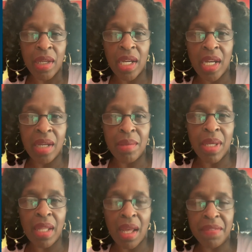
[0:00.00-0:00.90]
A
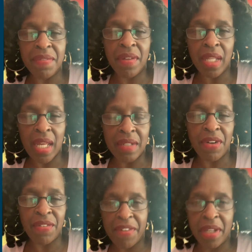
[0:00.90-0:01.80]
lot of
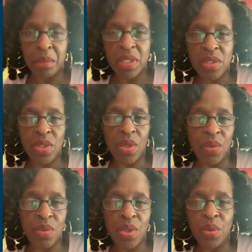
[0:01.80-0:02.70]
our families
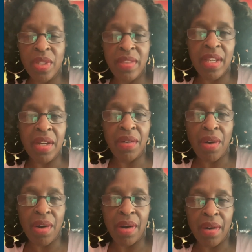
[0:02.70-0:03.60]
don't know that there
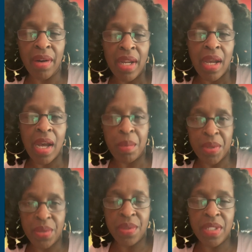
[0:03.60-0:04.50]
are
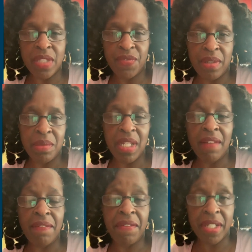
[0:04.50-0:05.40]
opportunities for them to
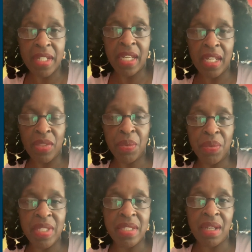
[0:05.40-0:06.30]
get funding through
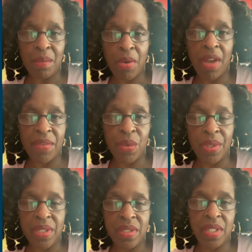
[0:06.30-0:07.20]
these nonprofit
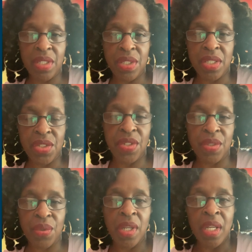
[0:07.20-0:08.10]
organizations
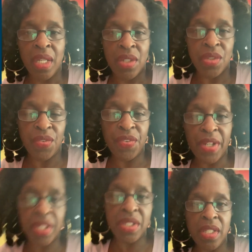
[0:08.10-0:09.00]
to
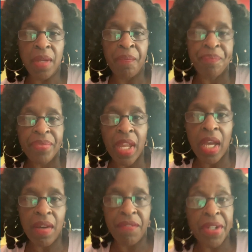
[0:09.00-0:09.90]
fund
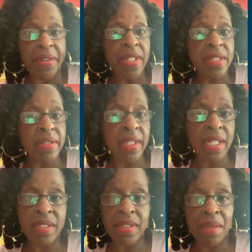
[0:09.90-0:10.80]
various
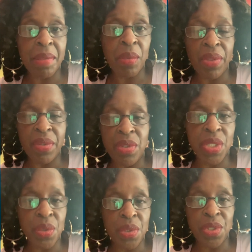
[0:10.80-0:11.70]
things that they may want their
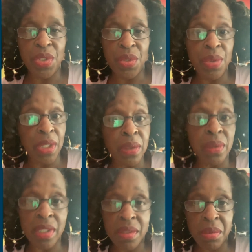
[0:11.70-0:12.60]
children to do,
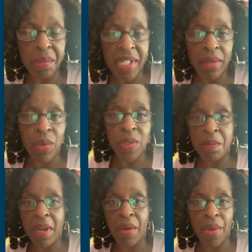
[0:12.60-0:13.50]
including swimming,
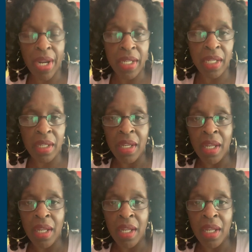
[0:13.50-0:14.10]
horseback riding,